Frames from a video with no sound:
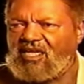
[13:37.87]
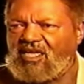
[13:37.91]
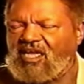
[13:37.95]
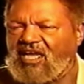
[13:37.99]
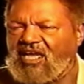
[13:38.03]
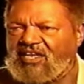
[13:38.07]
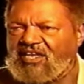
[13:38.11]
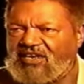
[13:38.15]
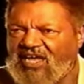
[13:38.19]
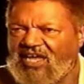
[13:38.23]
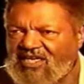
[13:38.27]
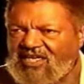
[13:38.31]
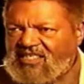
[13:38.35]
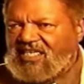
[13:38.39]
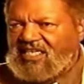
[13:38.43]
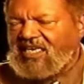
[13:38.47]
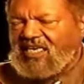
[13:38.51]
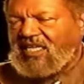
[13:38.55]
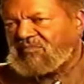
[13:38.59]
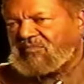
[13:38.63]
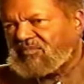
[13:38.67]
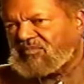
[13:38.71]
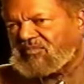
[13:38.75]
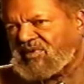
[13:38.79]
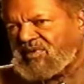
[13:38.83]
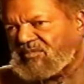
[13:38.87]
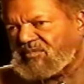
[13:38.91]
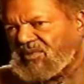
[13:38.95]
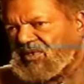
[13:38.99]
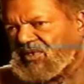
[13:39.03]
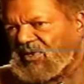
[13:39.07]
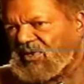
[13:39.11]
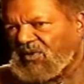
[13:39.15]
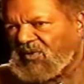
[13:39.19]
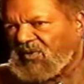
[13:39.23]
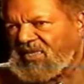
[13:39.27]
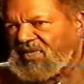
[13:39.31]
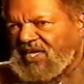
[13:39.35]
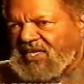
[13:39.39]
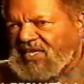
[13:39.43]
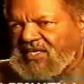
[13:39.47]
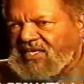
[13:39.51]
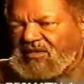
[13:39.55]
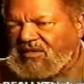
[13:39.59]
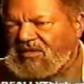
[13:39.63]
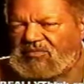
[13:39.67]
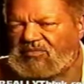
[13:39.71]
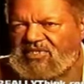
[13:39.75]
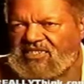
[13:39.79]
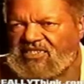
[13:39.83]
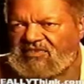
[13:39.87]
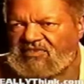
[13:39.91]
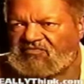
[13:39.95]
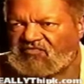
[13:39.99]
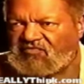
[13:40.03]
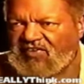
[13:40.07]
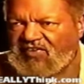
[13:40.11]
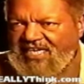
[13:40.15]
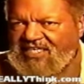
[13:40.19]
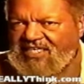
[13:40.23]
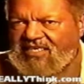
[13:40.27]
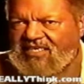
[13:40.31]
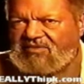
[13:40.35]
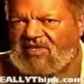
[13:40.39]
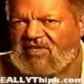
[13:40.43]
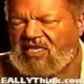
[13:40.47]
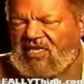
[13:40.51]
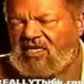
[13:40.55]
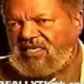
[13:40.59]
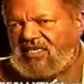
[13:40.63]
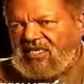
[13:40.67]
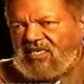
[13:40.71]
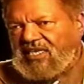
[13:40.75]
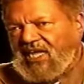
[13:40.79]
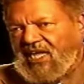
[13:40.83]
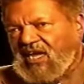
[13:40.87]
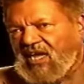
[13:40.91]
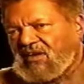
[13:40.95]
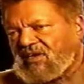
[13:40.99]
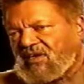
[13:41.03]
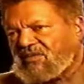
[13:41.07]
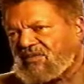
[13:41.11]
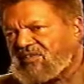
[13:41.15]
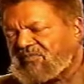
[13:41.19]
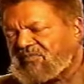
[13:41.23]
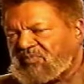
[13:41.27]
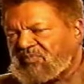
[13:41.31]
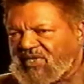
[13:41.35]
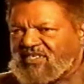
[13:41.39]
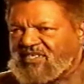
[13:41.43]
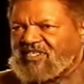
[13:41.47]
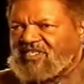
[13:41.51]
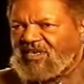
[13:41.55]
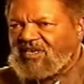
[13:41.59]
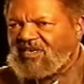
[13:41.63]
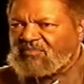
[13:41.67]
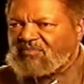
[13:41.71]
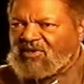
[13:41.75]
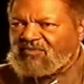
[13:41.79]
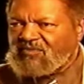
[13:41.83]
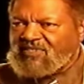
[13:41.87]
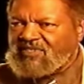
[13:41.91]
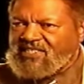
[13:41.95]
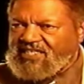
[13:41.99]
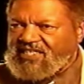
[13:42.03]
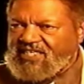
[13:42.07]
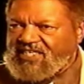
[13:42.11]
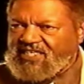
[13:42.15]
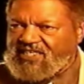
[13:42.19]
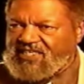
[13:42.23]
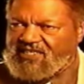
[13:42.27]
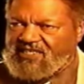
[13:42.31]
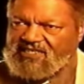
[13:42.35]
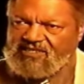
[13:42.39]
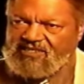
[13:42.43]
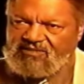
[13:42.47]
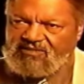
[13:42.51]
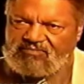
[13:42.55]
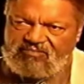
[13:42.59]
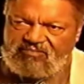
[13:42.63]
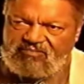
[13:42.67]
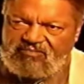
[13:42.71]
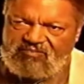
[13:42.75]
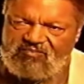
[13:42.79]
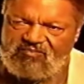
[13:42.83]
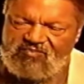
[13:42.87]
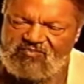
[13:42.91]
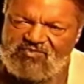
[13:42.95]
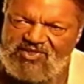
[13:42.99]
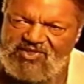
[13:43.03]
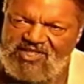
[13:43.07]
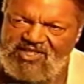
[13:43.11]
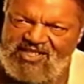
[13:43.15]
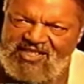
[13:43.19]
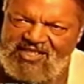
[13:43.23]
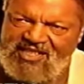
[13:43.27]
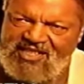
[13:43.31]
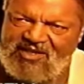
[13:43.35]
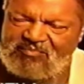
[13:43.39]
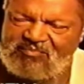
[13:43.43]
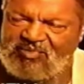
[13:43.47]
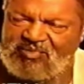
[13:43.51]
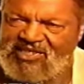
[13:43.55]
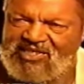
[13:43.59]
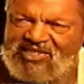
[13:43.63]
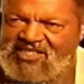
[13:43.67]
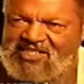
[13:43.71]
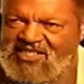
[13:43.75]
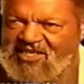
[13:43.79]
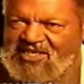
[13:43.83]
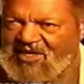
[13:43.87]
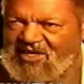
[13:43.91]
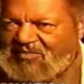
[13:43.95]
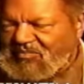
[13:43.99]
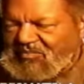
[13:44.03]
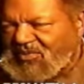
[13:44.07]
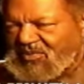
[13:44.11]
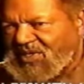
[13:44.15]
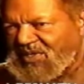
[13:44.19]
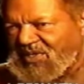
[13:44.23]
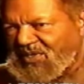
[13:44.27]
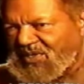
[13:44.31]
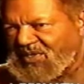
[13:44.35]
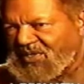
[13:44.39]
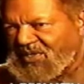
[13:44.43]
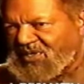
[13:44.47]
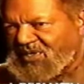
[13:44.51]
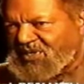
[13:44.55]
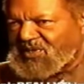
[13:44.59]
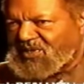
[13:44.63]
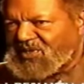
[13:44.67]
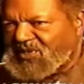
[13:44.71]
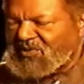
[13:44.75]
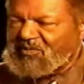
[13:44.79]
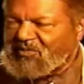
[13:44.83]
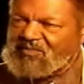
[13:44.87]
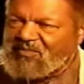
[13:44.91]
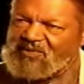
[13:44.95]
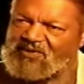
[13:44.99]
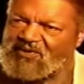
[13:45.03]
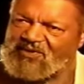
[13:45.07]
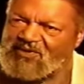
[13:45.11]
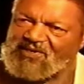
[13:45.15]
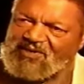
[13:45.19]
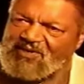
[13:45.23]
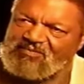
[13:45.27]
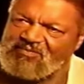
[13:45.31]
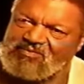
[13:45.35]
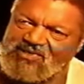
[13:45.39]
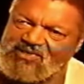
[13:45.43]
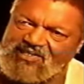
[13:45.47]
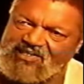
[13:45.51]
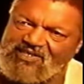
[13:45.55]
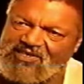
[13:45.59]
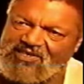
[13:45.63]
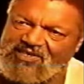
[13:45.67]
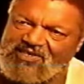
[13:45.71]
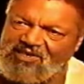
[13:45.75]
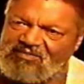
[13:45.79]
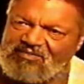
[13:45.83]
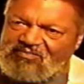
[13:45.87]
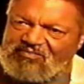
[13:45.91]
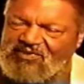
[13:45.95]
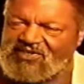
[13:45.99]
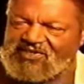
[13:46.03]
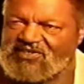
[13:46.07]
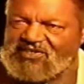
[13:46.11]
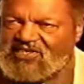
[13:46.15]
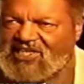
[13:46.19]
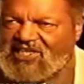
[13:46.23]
and not to let people know that it was effective. Now it was picked up overseas. They picked it up in Cuba, they picked it up in